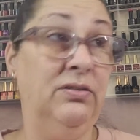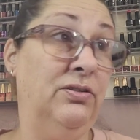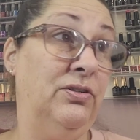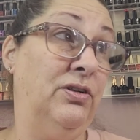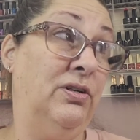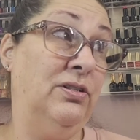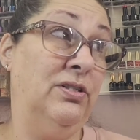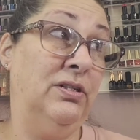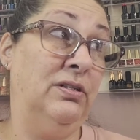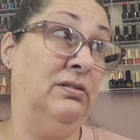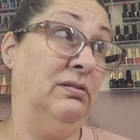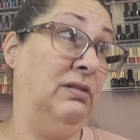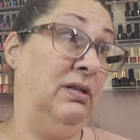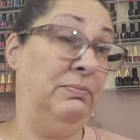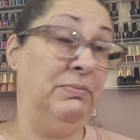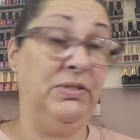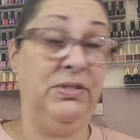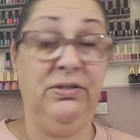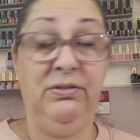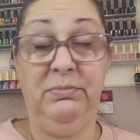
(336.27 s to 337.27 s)

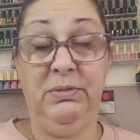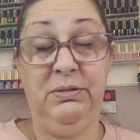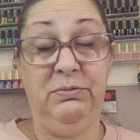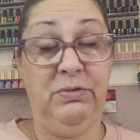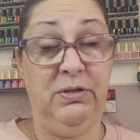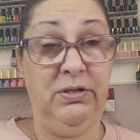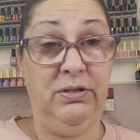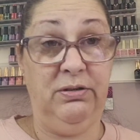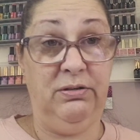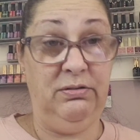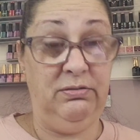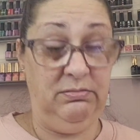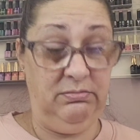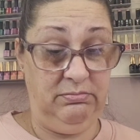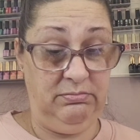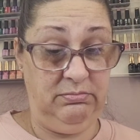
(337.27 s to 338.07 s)
I'm assuming, while you're